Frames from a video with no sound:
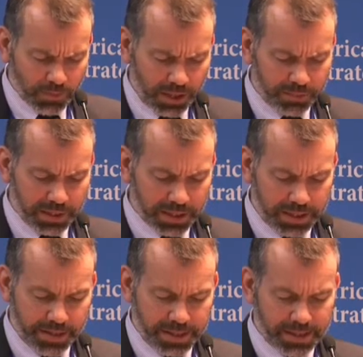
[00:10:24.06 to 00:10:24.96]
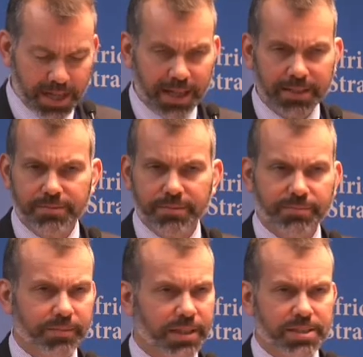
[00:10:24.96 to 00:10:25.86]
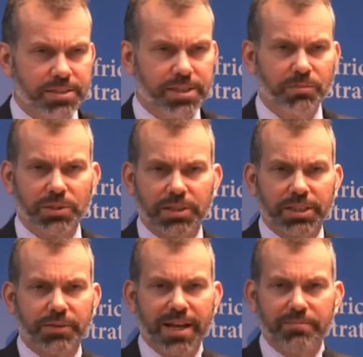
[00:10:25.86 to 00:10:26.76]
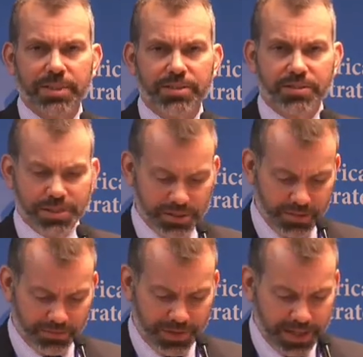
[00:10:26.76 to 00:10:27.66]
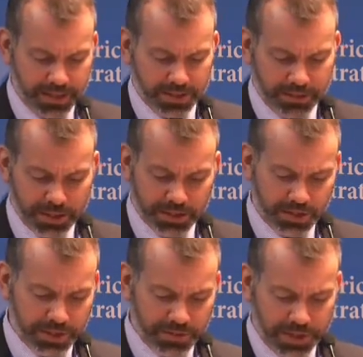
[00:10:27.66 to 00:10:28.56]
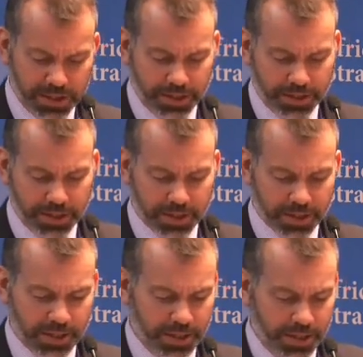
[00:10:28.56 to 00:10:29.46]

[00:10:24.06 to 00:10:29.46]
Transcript: On the military side, similarly, we have ministries of defense and ministries of interior.